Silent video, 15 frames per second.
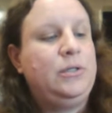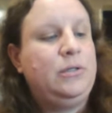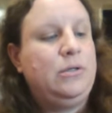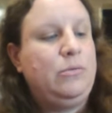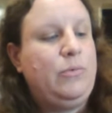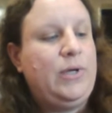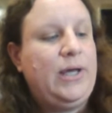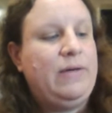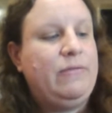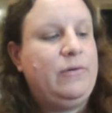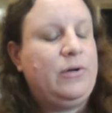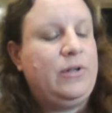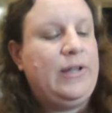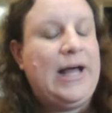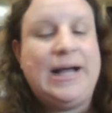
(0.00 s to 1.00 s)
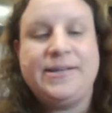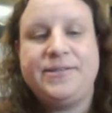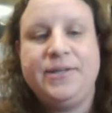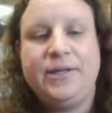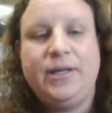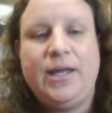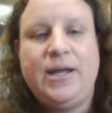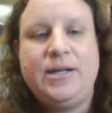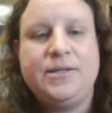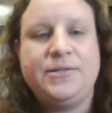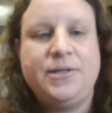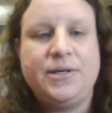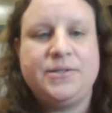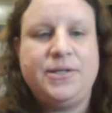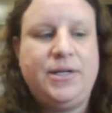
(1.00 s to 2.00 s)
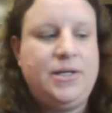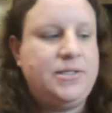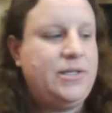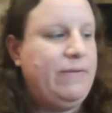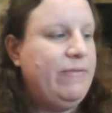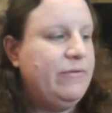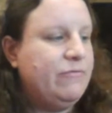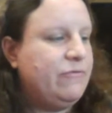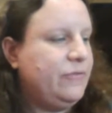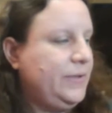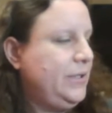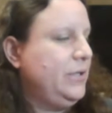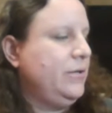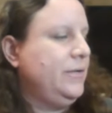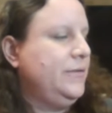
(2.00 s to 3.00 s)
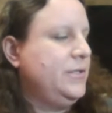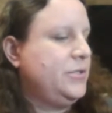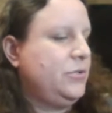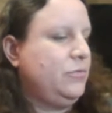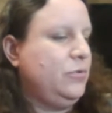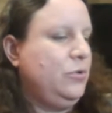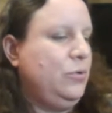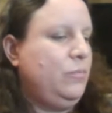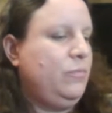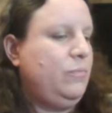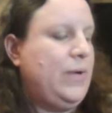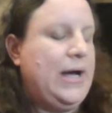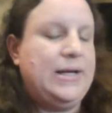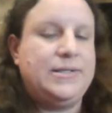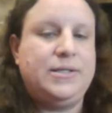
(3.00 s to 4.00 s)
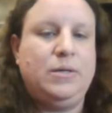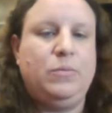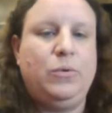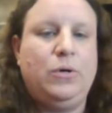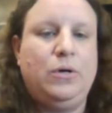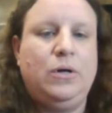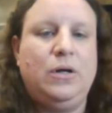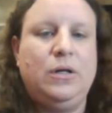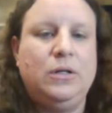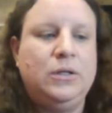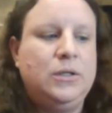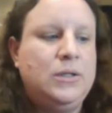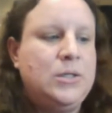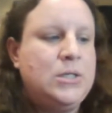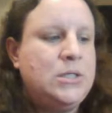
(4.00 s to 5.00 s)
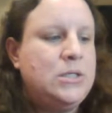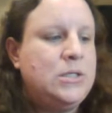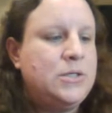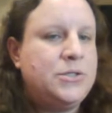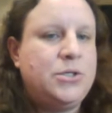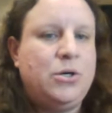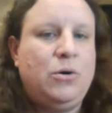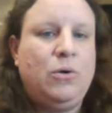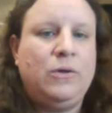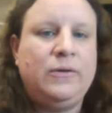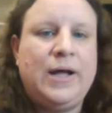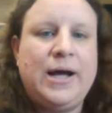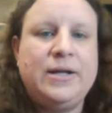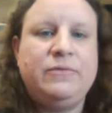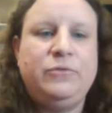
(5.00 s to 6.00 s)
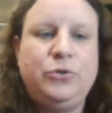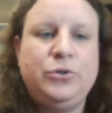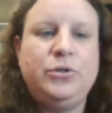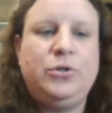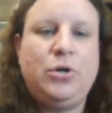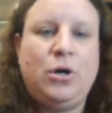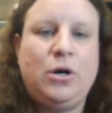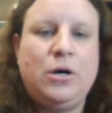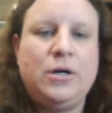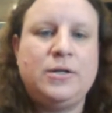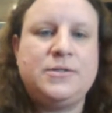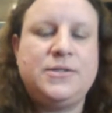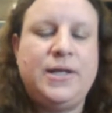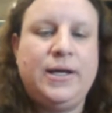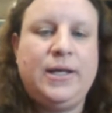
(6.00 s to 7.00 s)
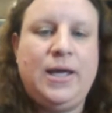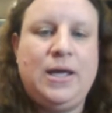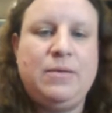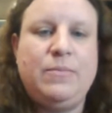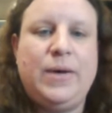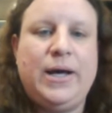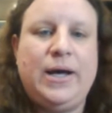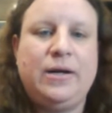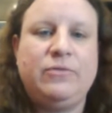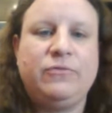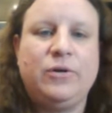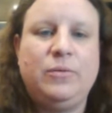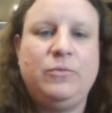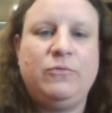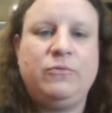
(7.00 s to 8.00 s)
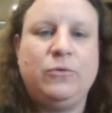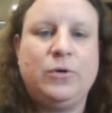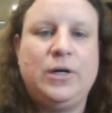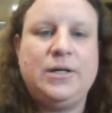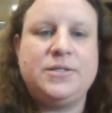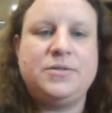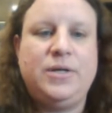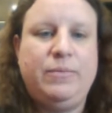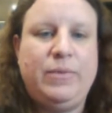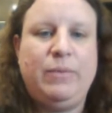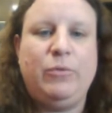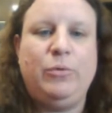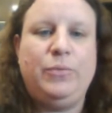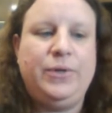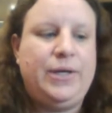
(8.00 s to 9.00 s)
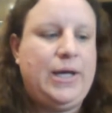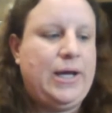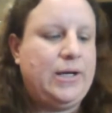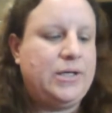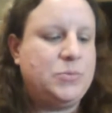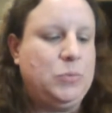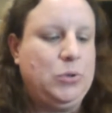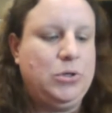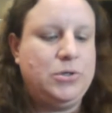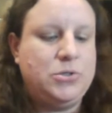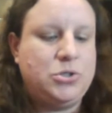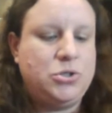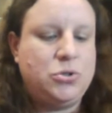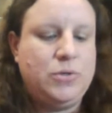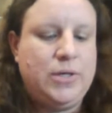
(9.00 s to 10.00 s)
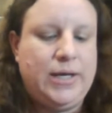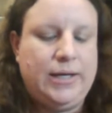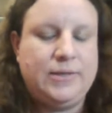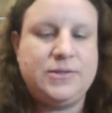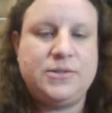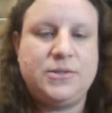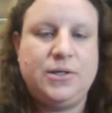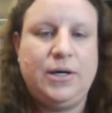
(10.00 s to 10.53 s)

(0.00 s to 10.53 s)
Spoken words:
We have the classic 86, 87 Fleer in this group, basketball. So a lot of good cards that came back for us at Memorabilia.Expert to get